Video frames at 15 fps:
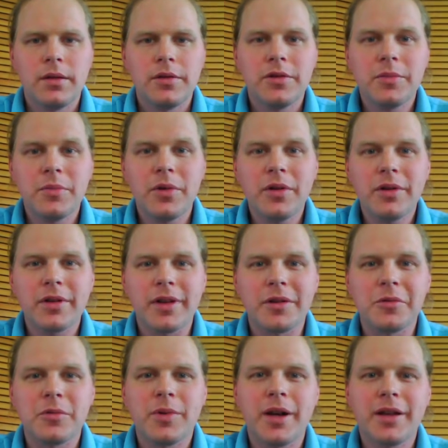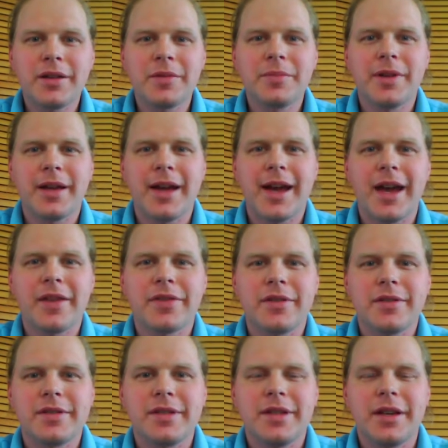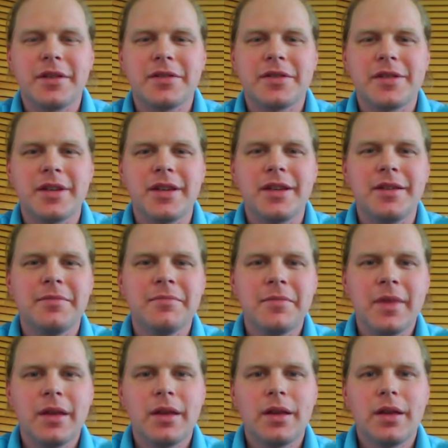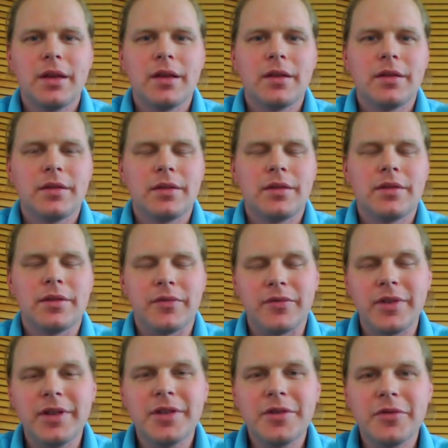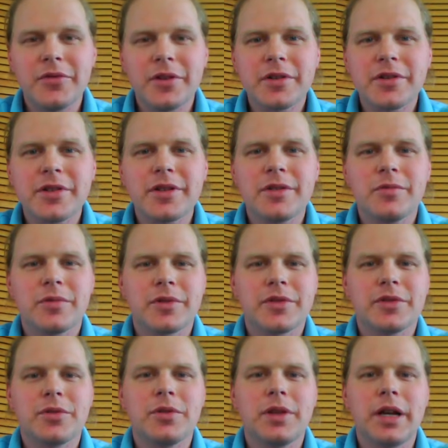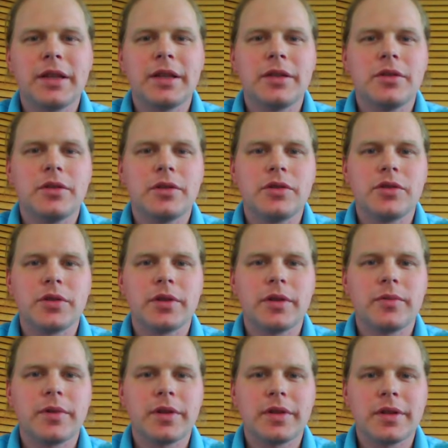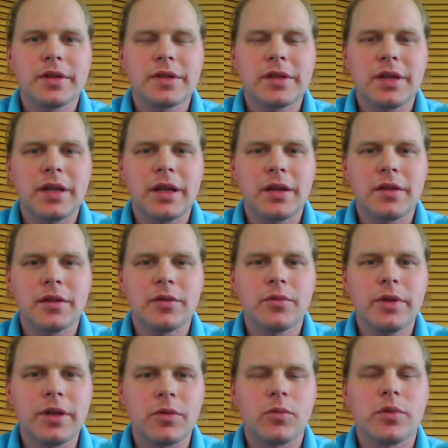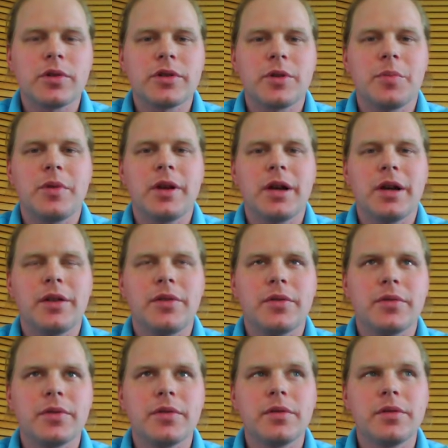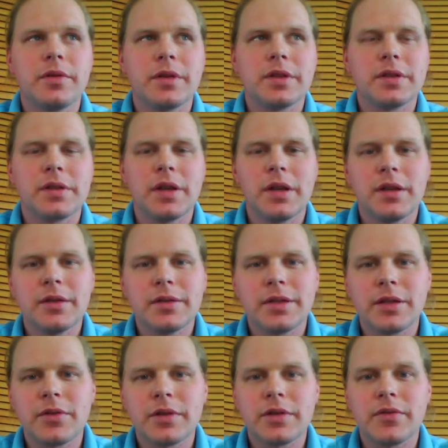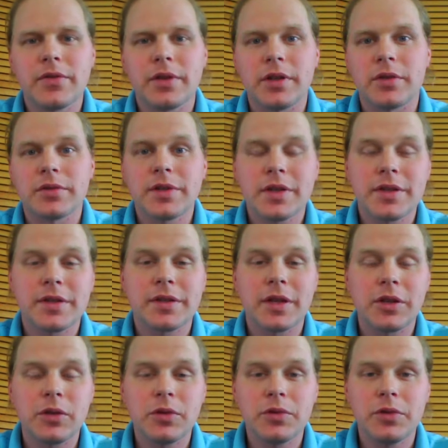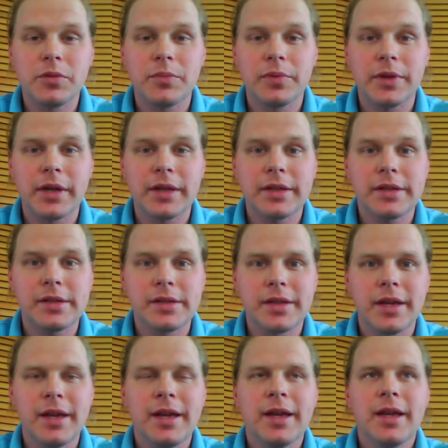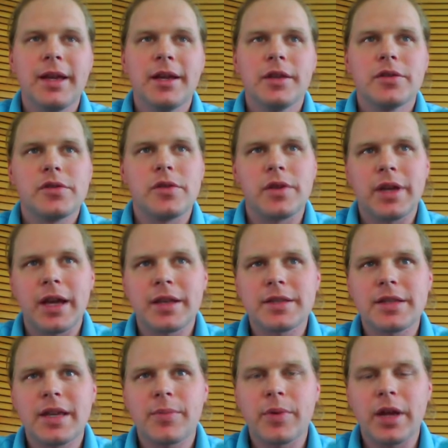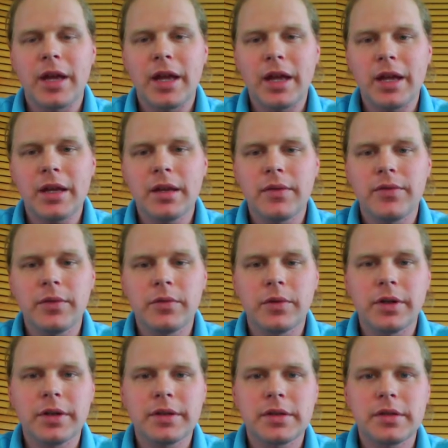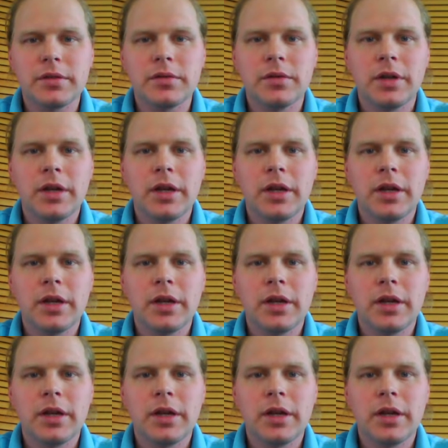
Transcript: Good morning. Welcome to Athens CRC, the video version. We're so glad that you could join with us together. We can worship God through this series of videos. This is a YouTube playlist, so you can skip ahead if you want to.